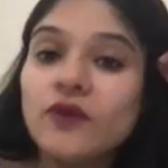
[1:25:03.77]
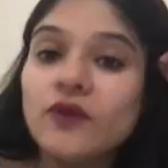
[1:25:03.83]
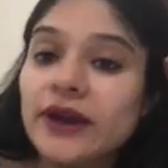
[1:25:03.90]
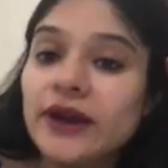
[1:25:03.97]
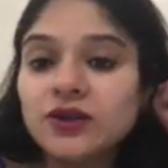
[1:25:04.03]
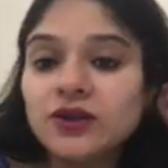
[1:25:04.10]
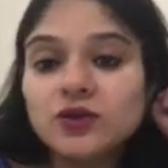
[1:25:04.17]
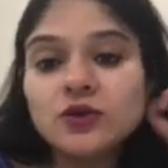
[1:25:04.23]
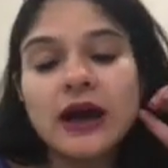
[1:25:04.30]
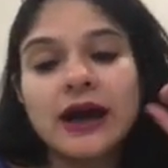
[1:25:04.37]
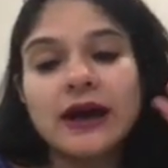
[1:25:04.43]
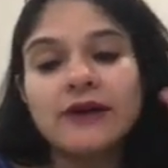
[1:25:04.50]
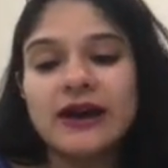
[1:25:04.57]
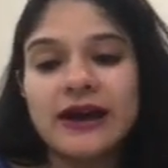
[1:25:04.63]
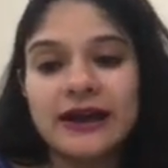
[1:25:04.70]
you have
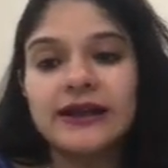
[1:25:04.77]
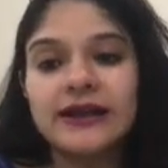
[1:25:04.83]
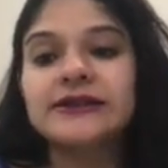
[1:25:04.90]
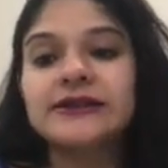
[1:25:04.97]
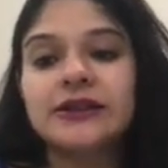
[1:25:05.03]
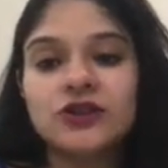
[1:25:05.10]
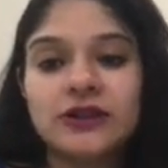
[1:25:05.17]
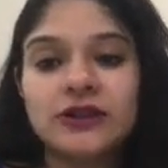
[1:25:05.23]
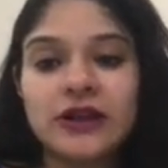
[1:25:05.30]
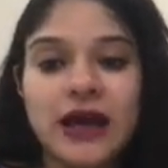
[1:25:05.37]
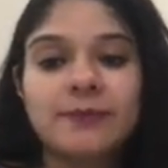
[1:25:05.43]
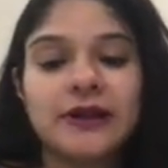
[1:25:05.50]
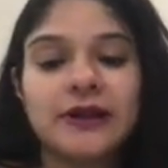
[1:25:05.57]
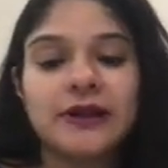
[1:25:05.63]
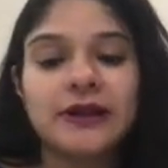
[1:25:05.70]
ionization
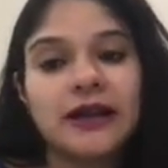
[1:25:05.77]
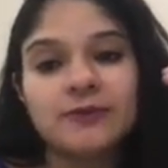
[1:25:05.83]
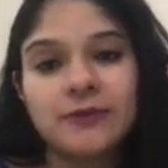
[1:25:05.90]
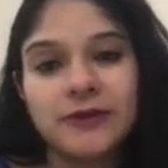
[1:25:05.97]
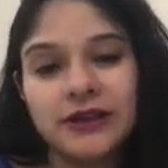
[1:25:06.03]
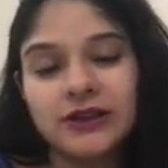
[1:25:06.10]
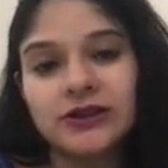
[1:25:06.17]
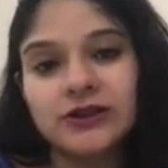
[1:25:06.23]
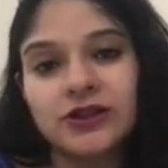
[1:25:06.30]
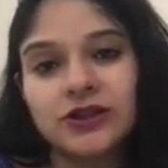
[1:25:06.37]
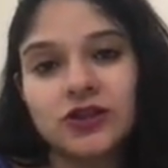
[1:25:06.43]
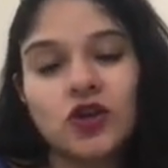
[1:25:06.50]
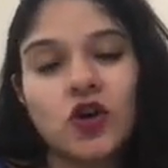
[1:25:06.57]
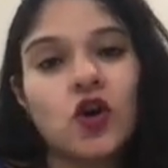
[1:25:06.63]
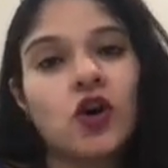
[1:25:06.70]
happening, that means
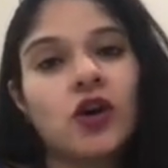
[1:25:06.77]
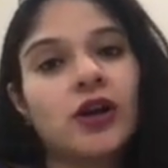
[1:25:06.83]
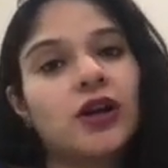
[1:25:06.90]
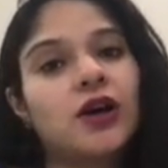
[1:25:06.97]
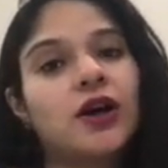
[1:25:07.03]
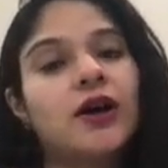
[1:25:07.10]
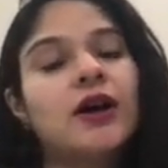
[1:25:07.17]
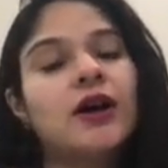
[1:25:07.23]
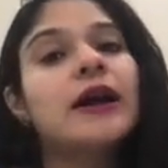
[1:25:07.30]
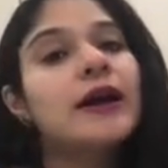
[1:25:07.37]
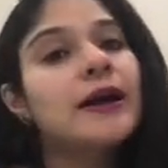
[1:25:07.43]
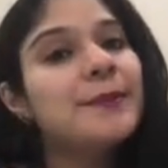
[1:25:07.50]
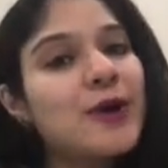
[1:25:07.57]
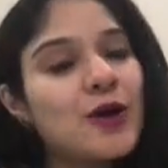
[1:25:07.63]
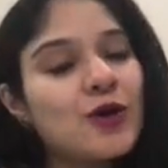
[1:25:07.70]
your uh,
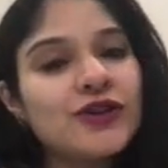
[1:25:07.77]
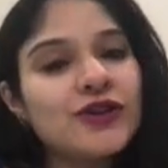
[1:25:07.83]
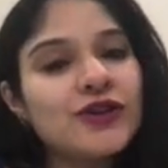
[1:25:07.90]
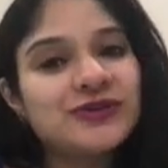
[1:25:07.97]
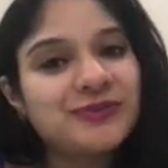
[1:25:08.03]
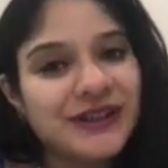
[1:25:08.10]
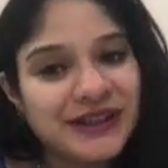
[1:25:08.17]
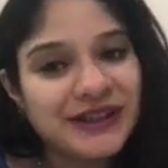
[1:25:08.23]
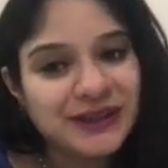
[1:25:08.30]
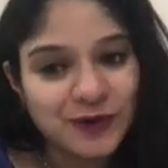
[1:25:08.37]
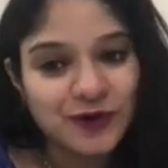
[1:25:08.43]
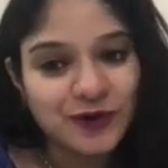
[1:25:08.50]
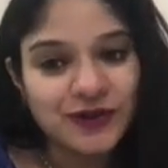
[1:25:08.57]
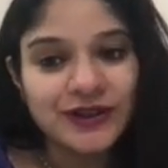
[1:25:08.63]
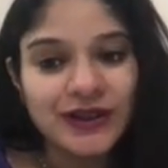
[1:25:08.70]
compound is being
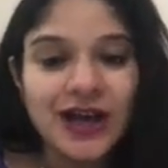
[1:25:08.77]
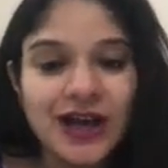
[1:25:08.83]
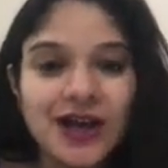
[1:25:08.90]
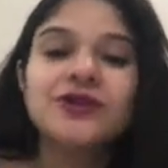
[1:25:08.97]
broken down